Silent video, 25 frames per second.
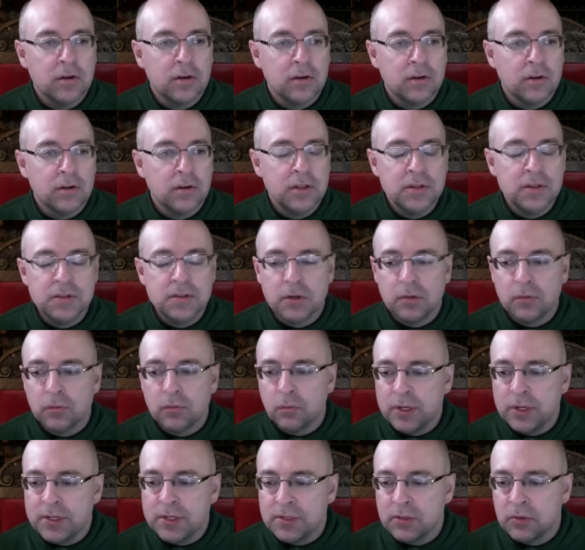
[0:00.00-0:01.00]
These are
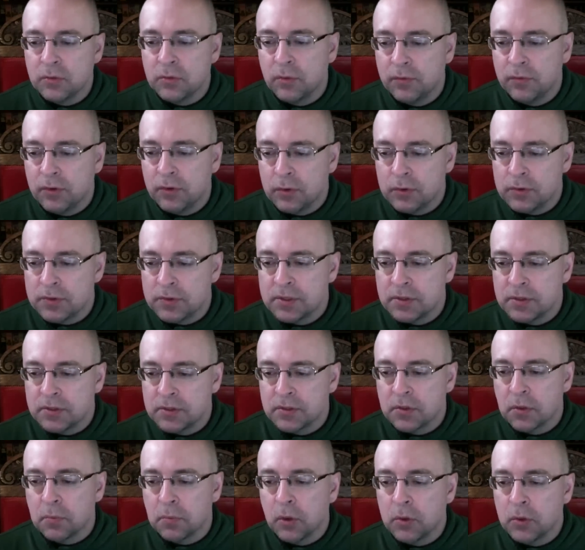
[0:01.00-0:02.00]
recent reviews. These are
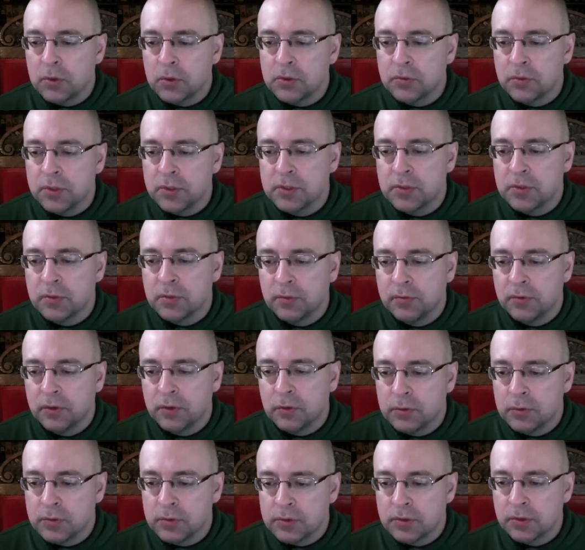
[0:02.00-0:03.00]
the most recent
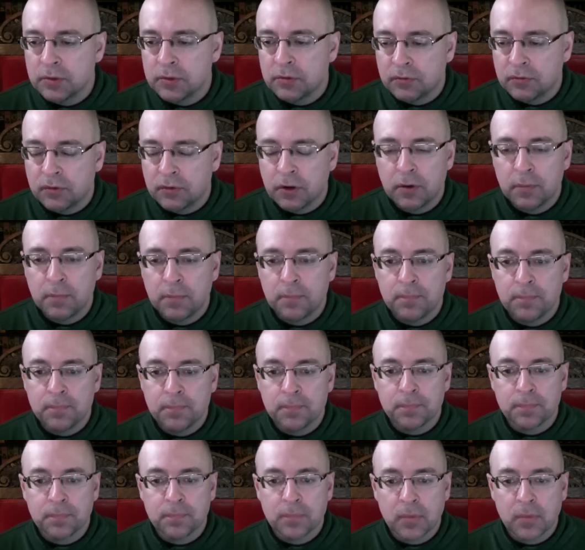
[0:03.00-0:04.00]
reviews from
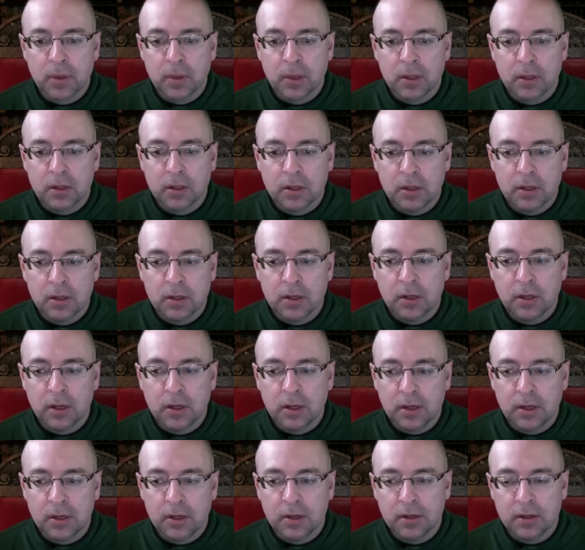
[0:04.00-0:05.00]

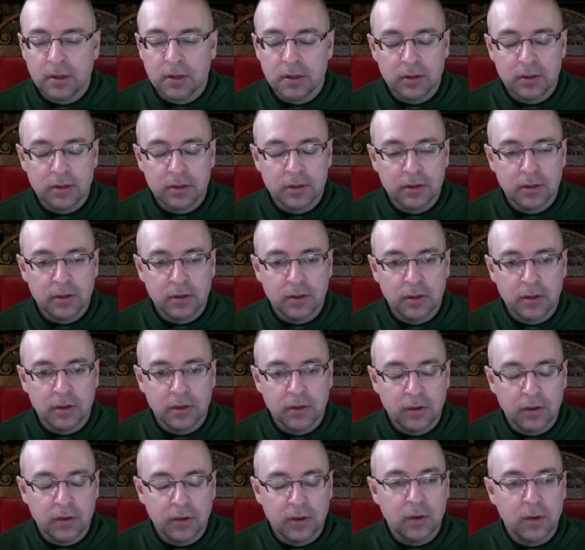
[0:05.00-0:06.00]
uh, the,
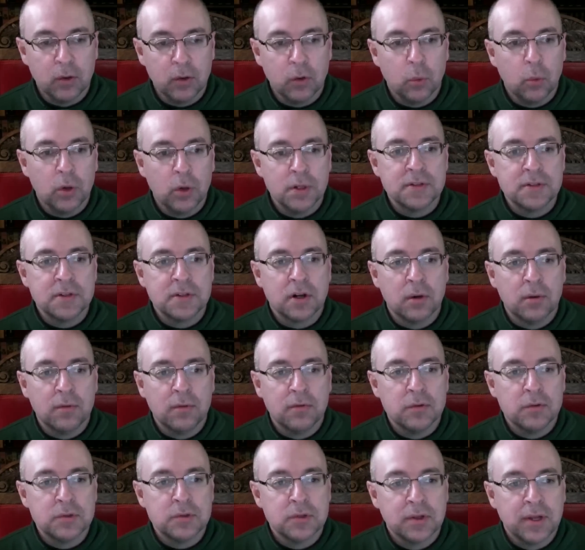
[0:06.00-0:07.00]
the, the one-star
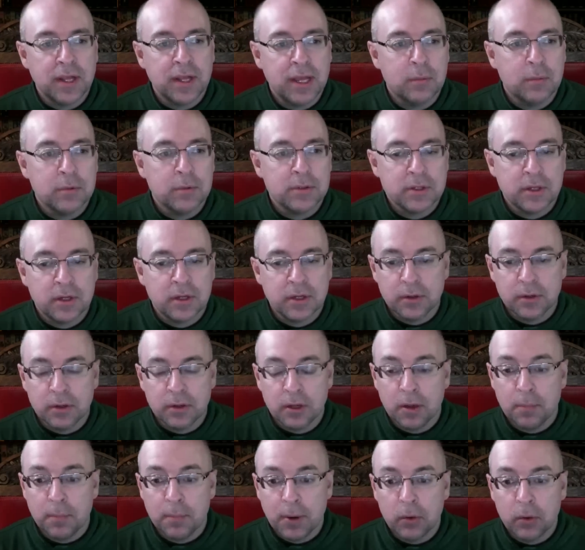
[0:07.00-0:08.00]
reviews on Amazon
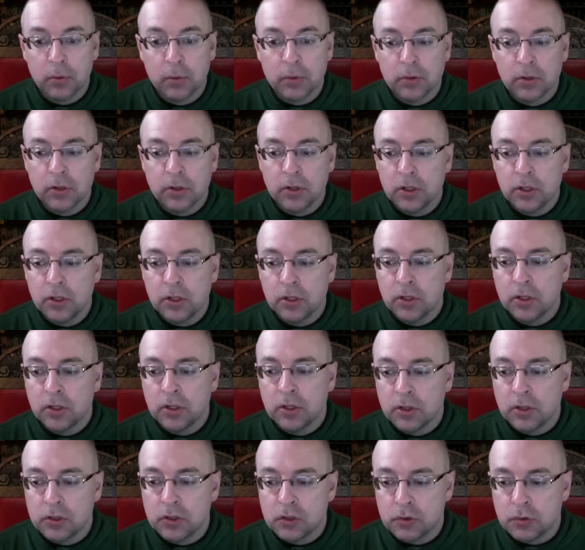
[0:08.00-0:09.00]
about
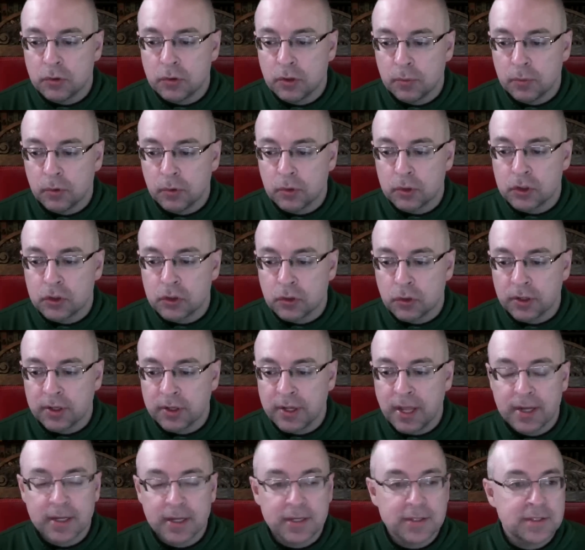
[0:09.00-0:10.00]
the, the book
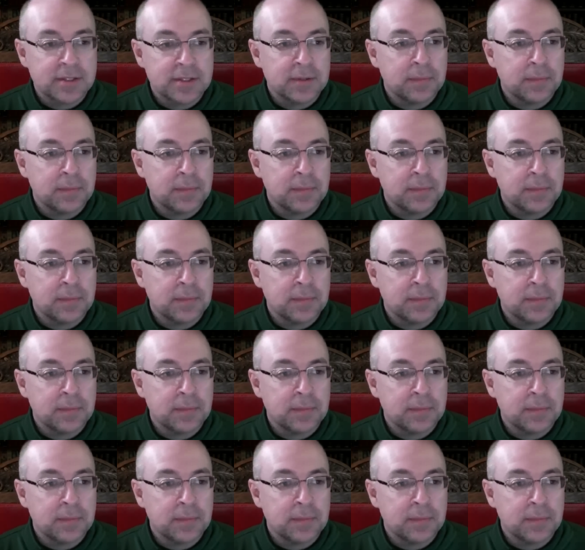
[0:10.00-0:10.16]
Jordanetics.